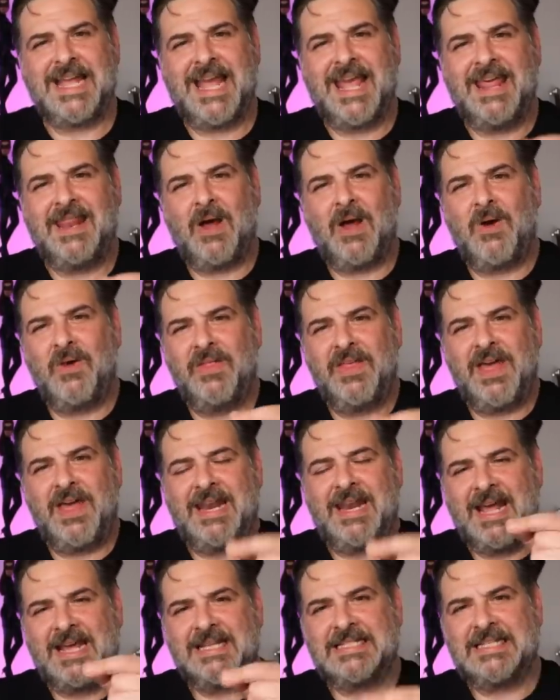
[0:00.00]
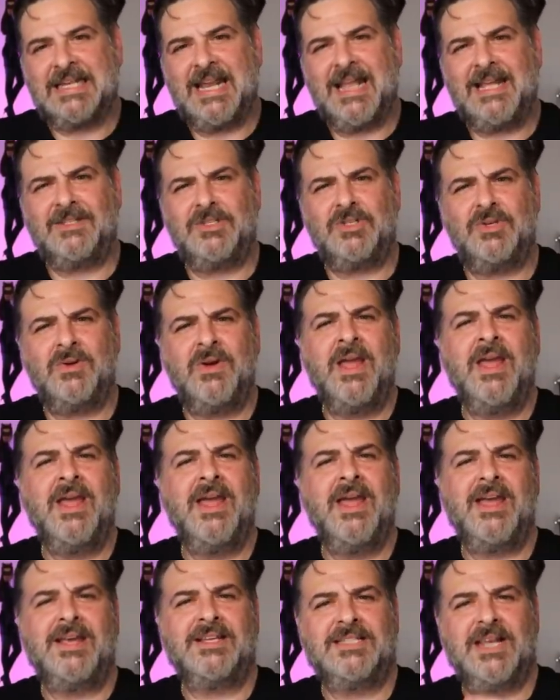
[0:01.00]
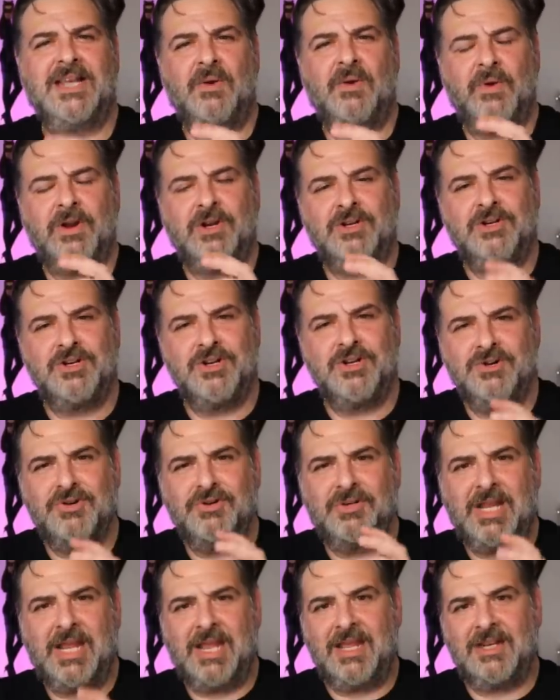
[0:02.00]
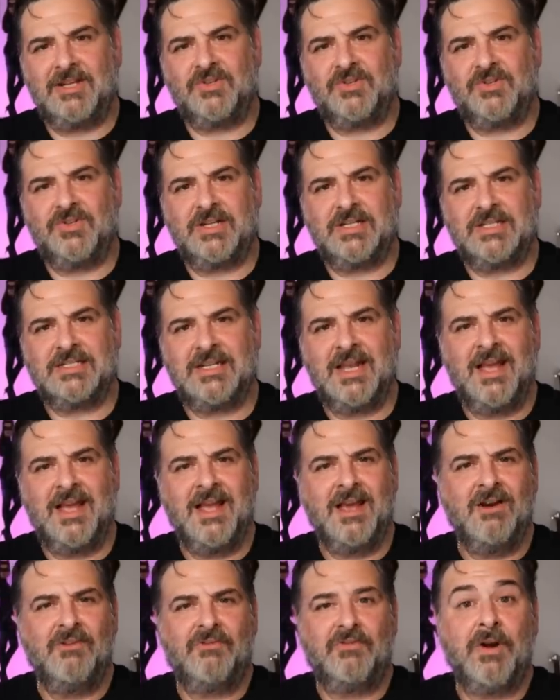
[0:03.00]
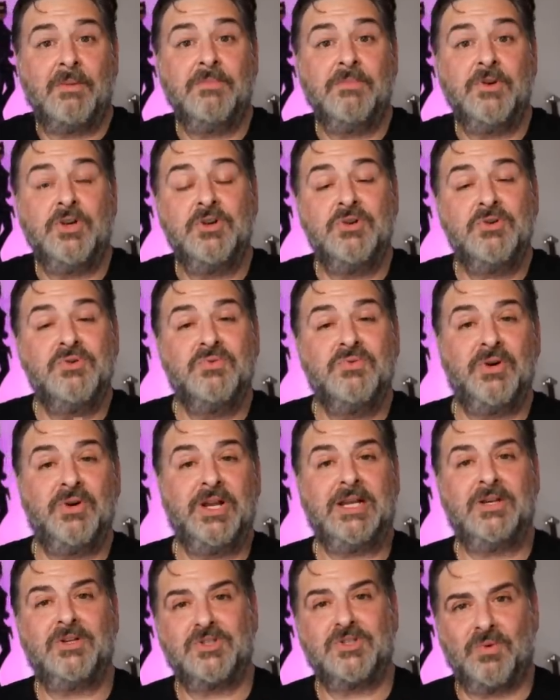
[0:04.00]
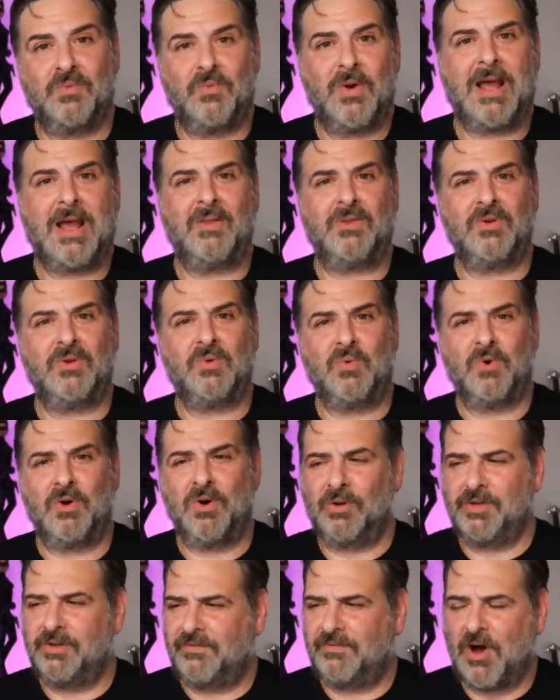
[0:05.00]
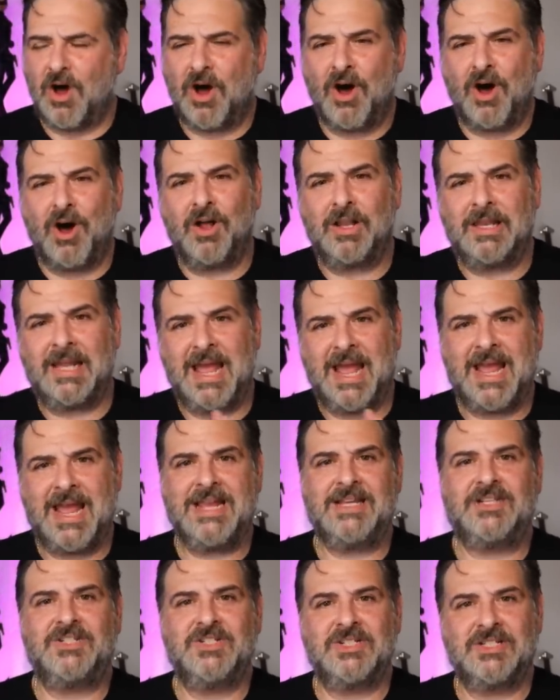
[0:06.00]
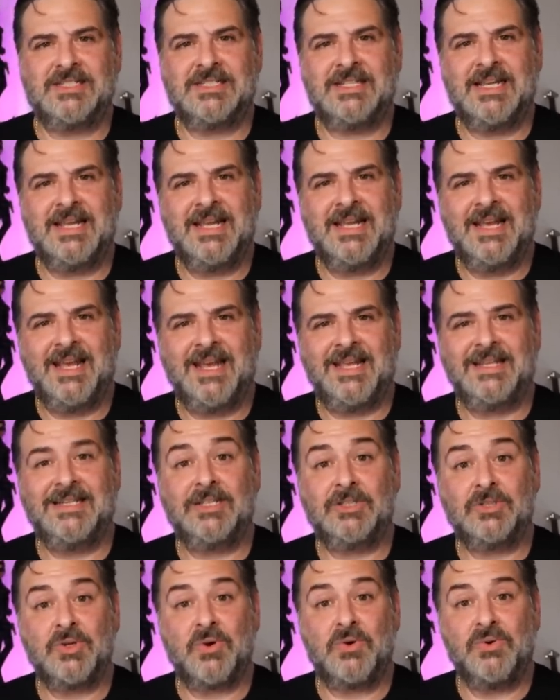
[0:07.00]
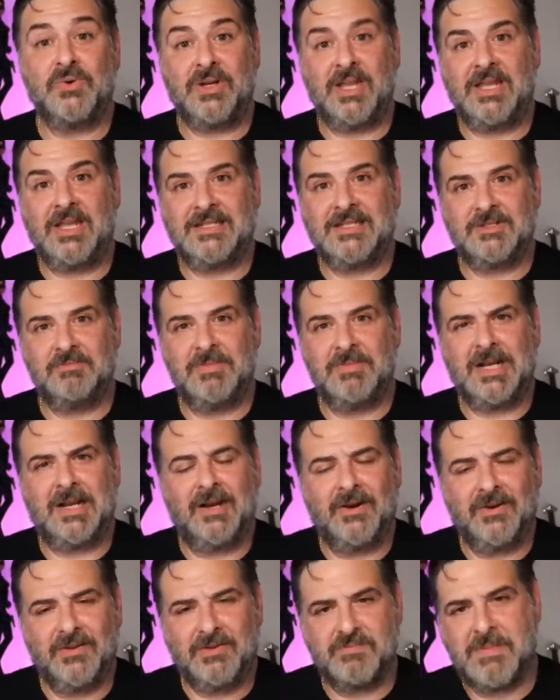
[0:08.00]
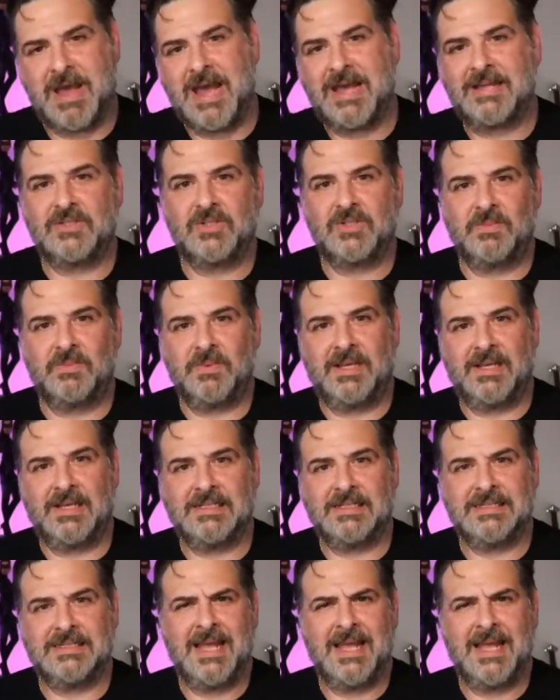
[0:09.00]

And all that has led to is a renewed interest from new readers around the world of all ages in the Tolkien's Middle Earth masterpiece.